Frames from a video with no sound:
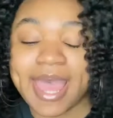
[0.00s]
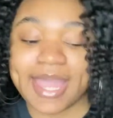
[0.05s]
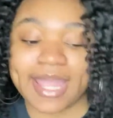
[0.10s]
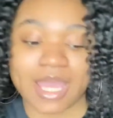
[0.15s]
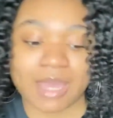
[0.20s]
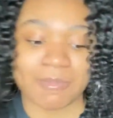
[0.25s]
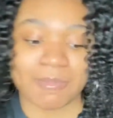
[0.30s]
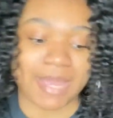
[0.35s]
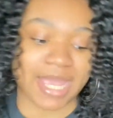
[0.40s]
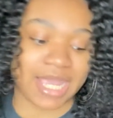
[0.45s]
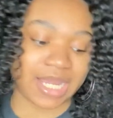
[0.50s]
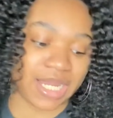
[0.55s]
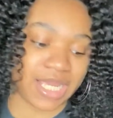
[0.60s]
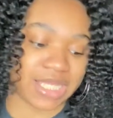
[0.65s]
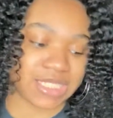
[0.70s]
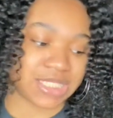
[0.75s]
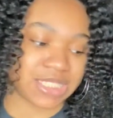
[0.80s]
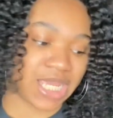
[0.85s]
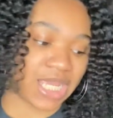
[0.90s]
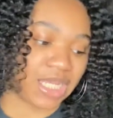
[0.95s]
got mine at
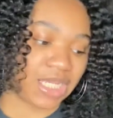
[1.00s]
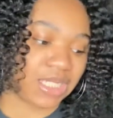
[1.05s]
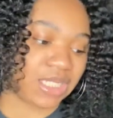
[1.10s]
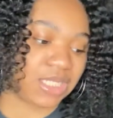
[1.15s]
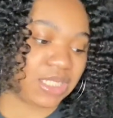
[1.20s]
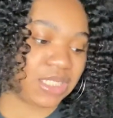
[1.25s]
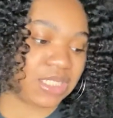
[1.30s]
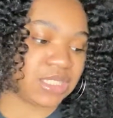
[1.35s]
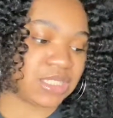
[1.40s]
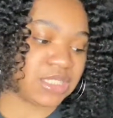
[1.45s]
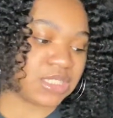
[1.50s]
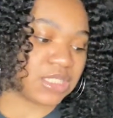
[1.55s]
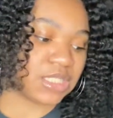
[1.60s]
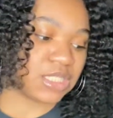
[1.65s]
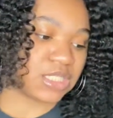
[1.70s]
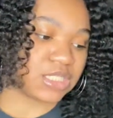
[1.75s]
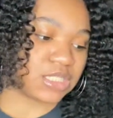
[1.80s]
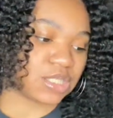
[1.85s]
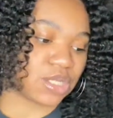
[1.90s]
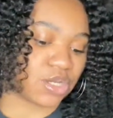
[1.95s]
Sally's.
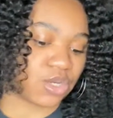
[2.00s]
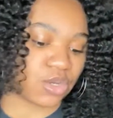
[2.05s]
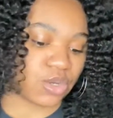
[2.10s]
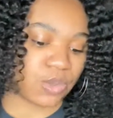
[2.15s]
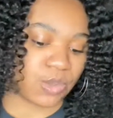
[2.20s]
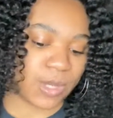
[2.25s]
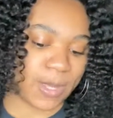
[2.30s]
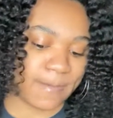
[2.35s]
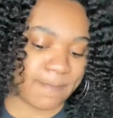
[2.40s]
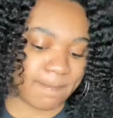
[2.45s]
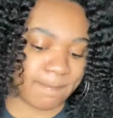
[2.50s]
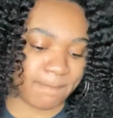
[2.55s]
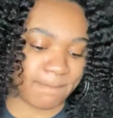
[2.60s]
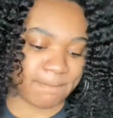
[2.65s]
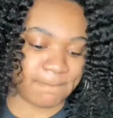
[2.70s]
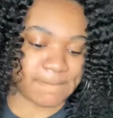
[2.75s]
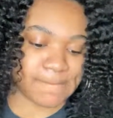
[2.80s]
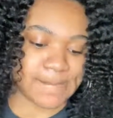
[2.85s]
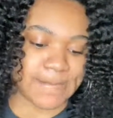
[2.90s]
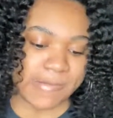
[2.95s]
So,
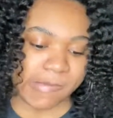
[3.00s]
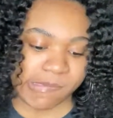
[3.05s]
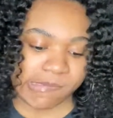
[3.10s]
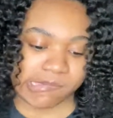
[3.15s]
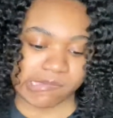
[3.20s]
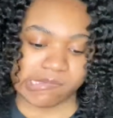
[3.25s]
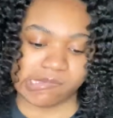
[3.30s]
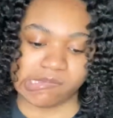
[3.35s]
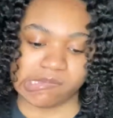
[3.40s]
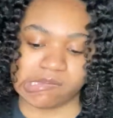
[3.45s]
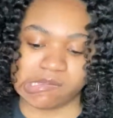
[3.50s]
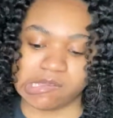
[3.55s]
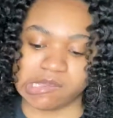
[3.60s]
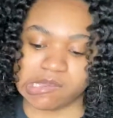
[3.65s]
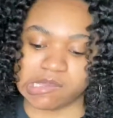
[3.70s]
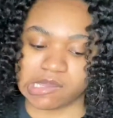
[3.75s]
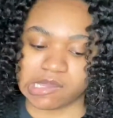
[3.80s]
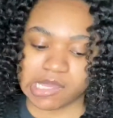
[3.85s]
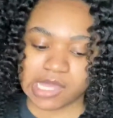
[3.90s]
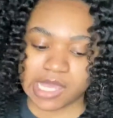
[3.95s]
oh yeah.